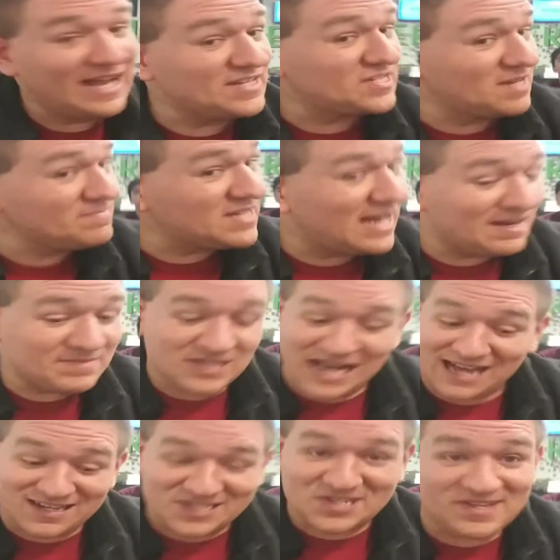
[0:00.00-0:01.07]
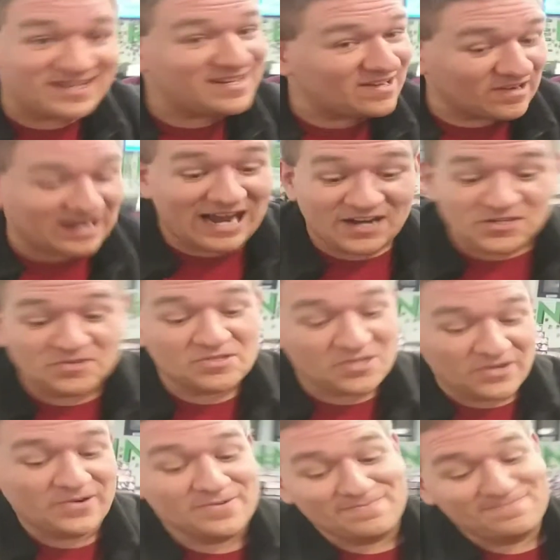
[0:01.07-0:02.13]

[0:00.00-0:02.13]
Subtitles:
And sometimes, honestly, your Kaijus too.